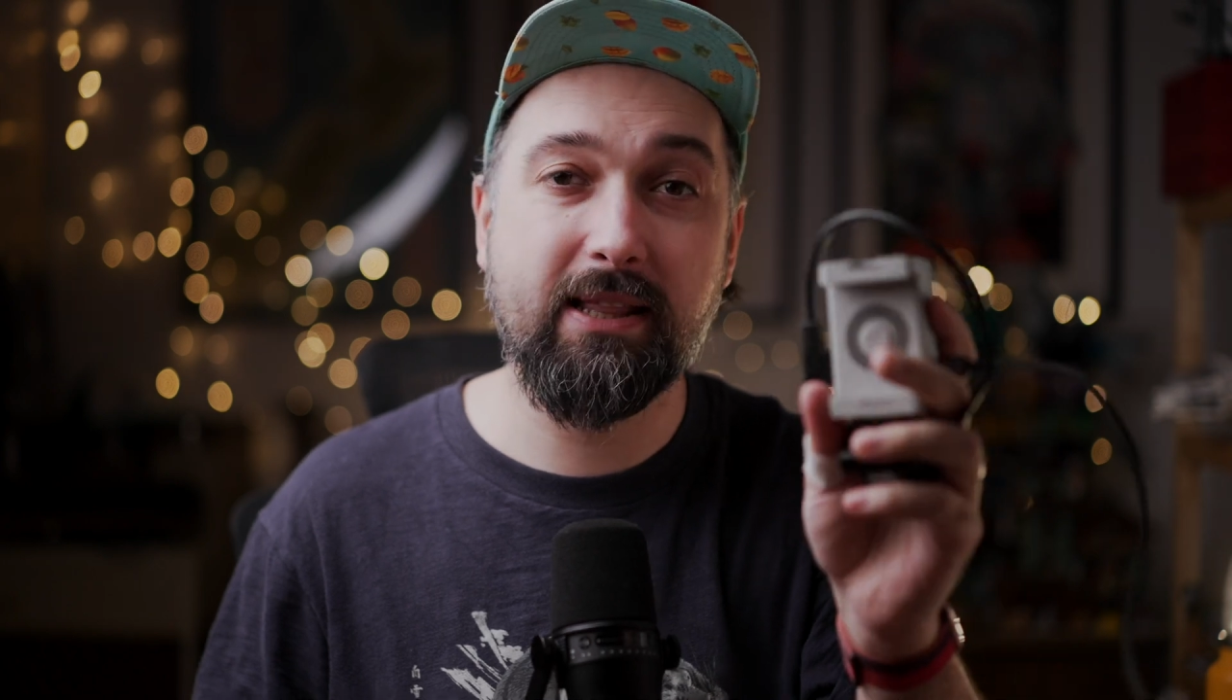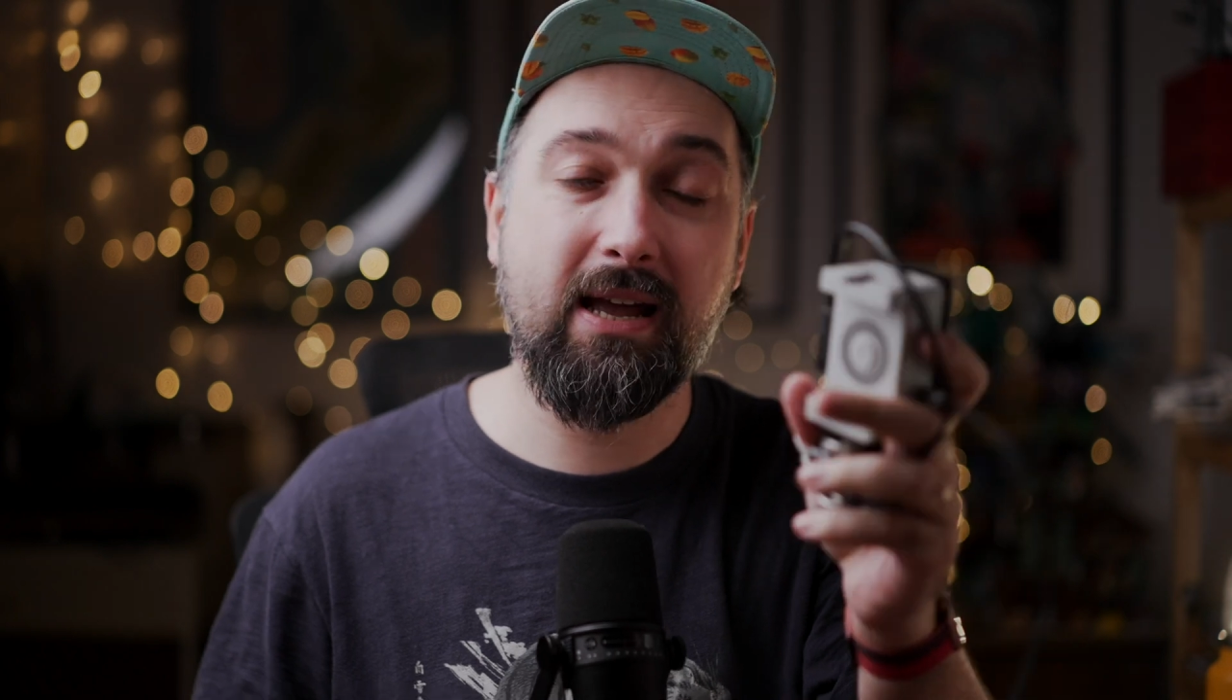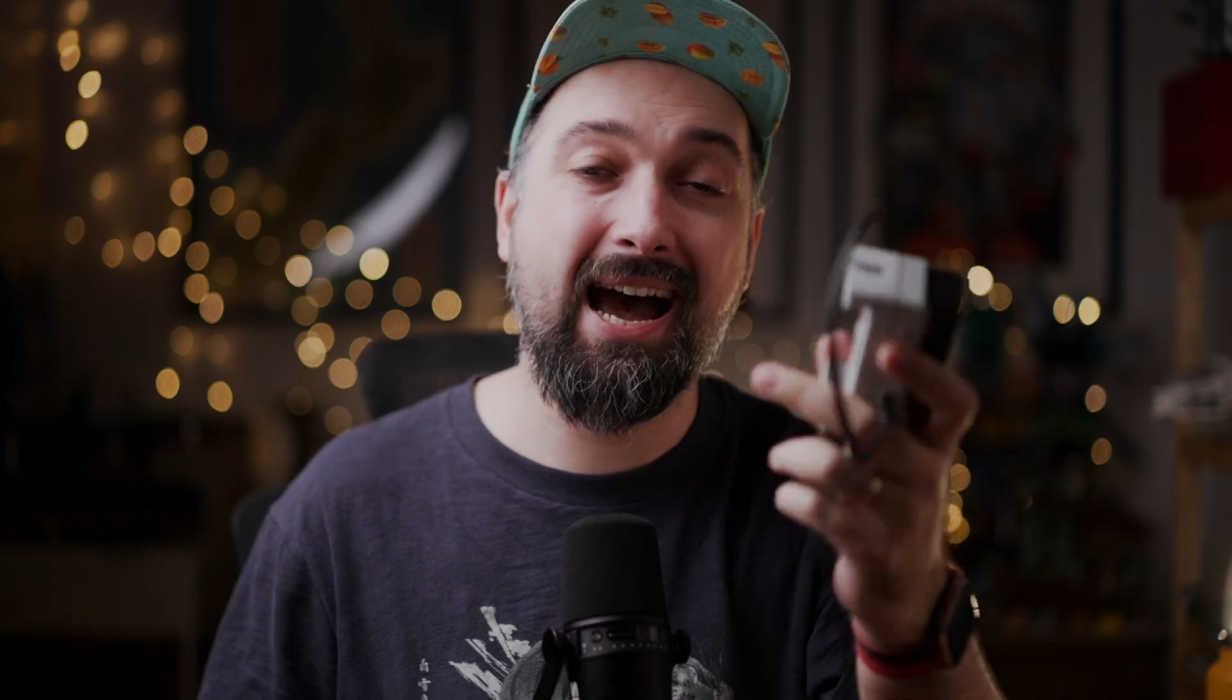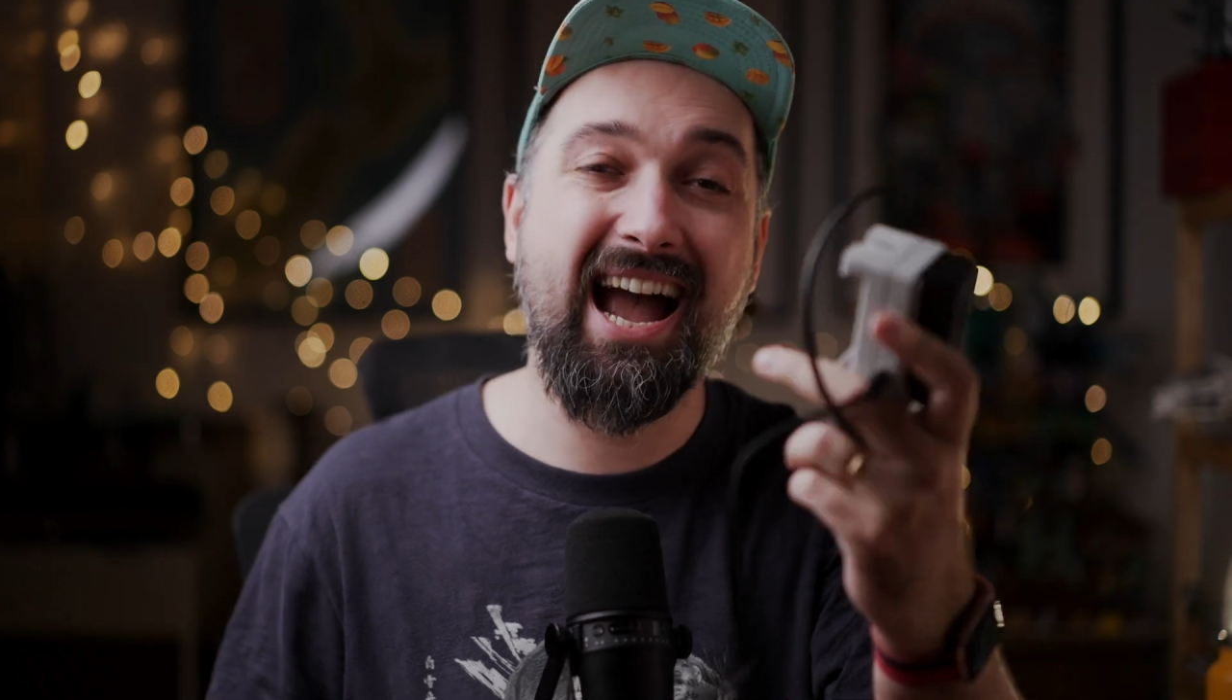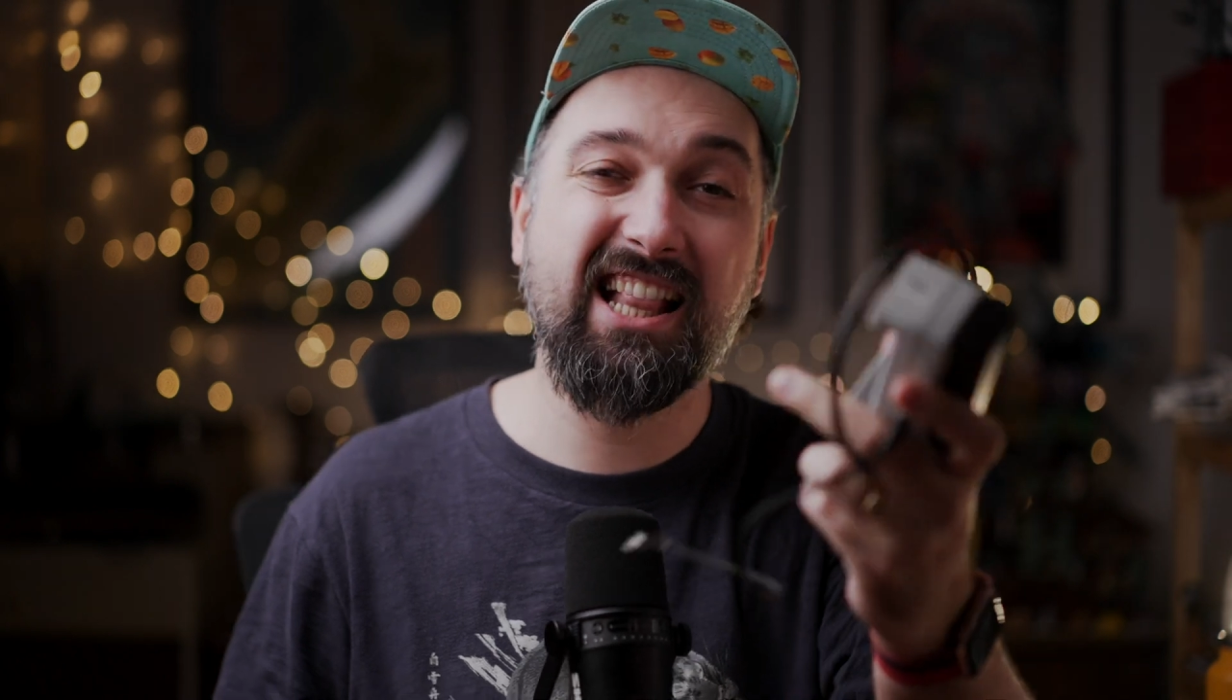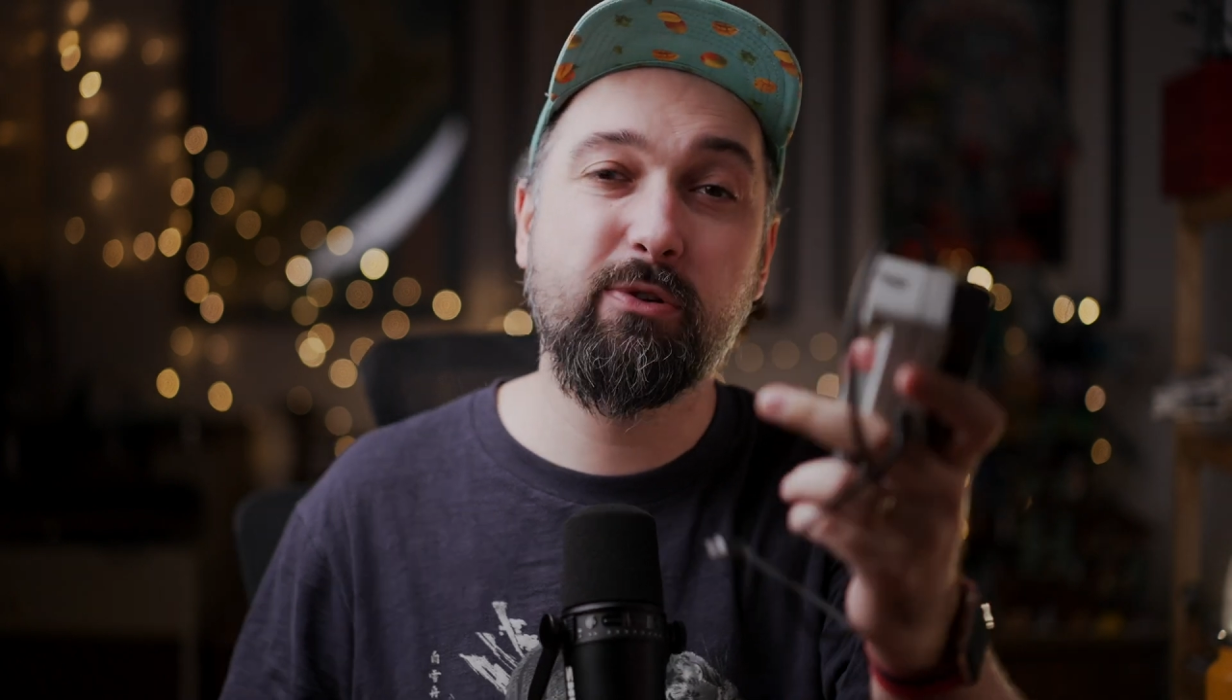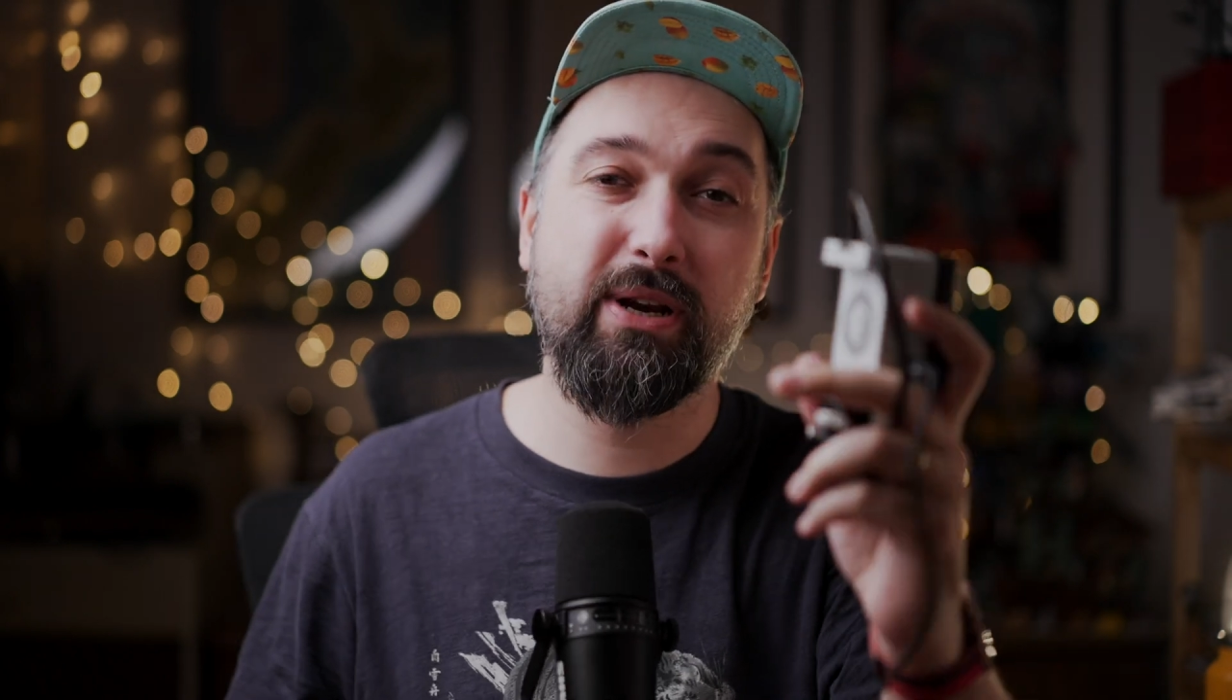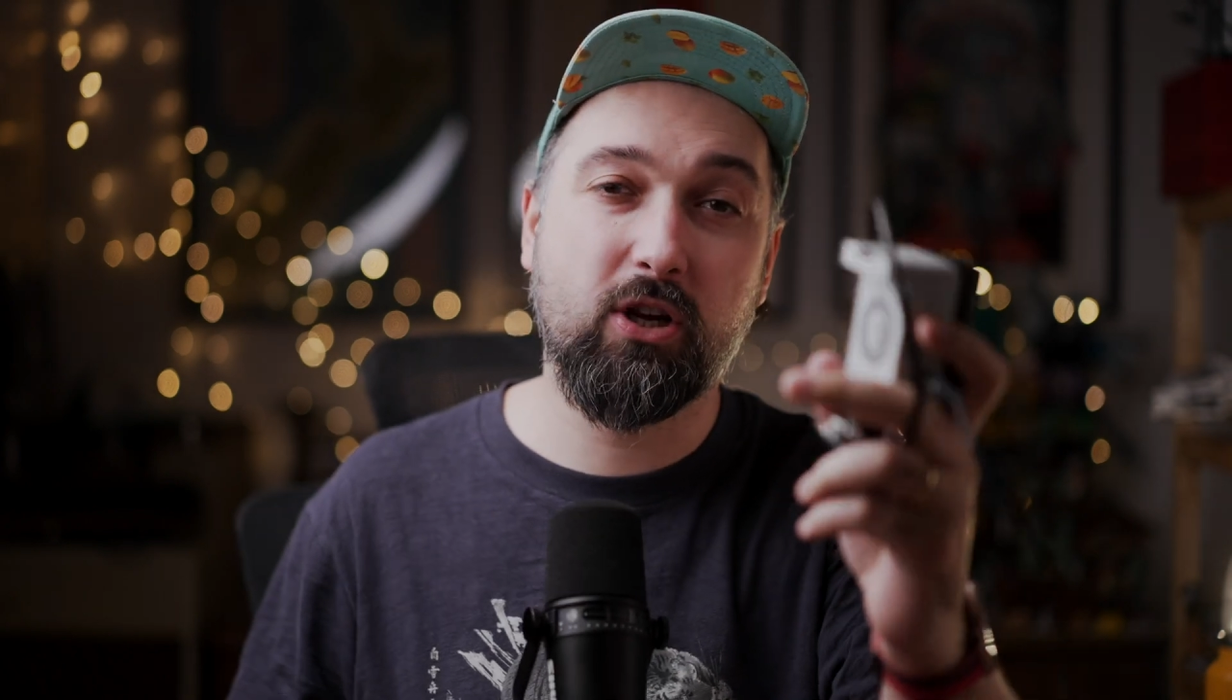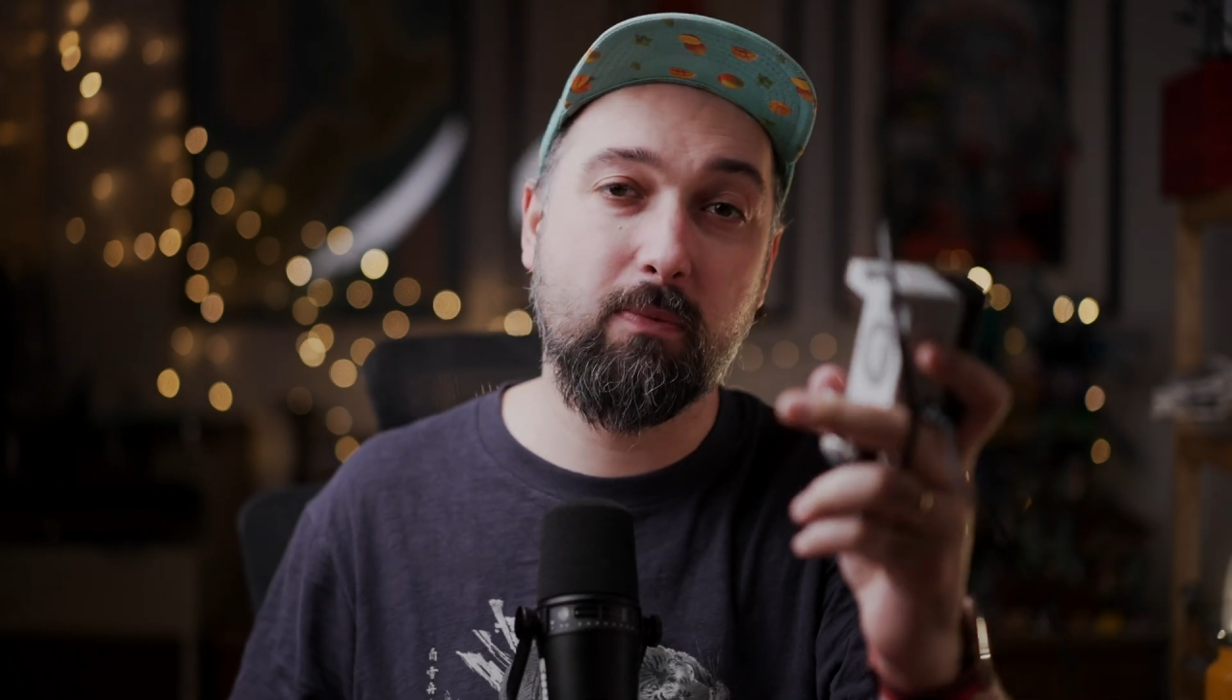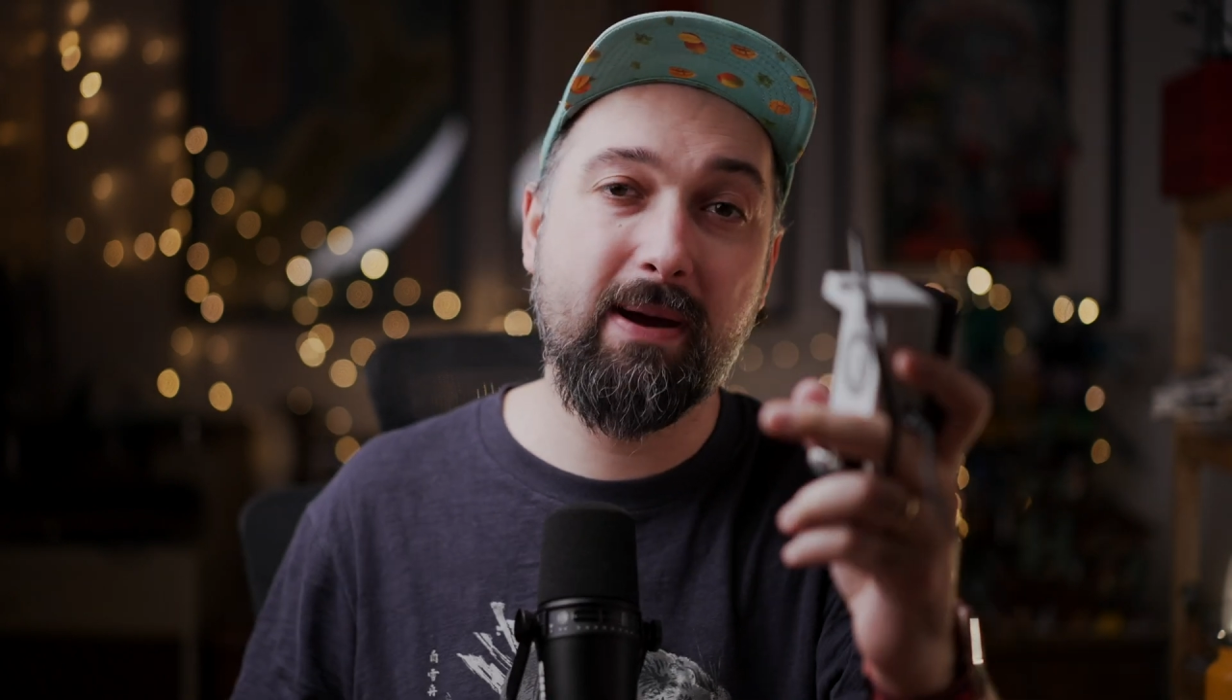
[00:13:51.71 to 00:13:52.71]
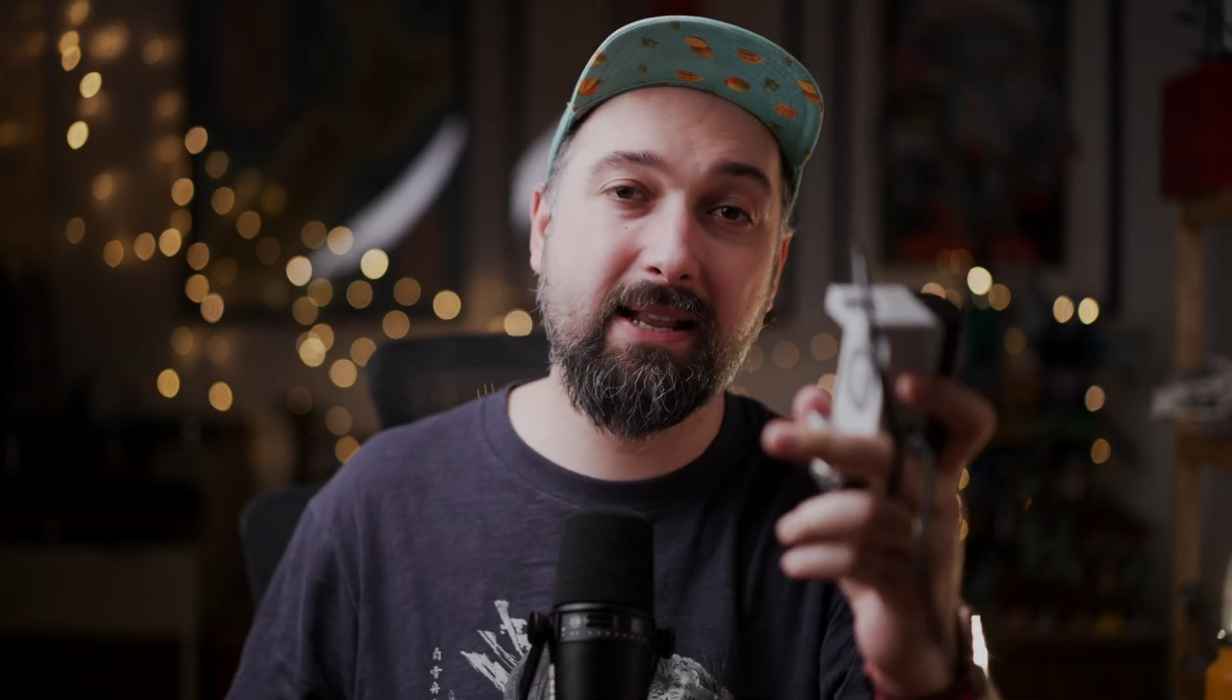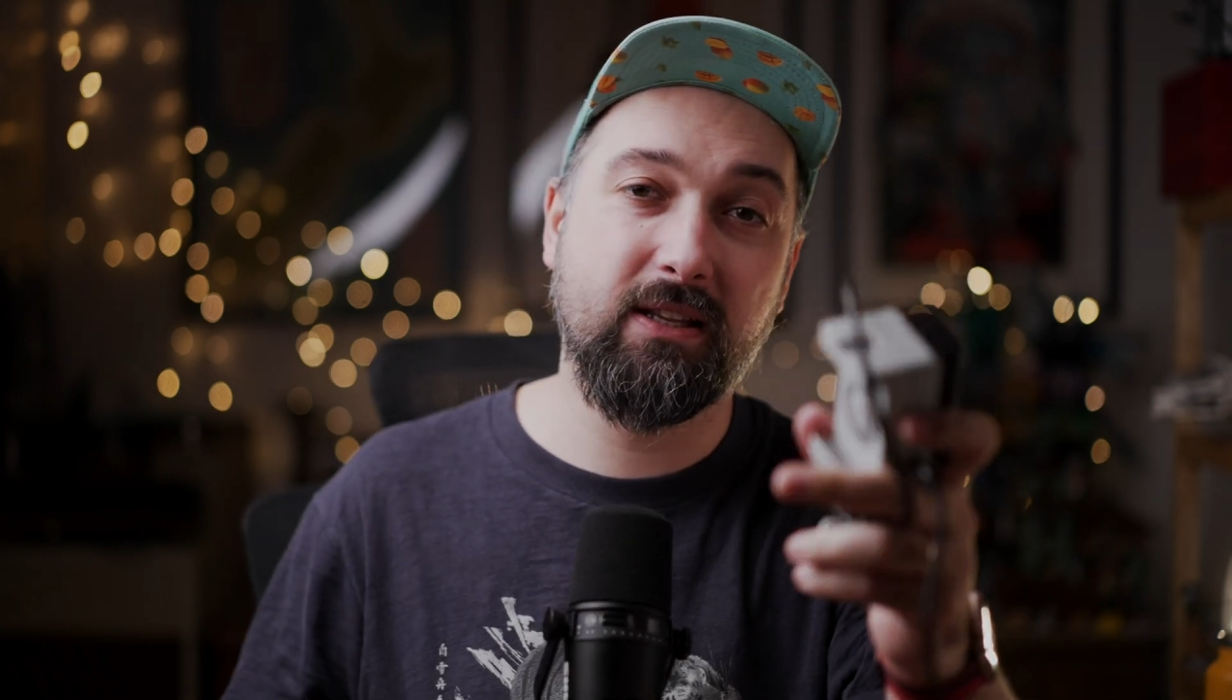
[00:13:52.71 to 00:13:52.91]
Highly recommend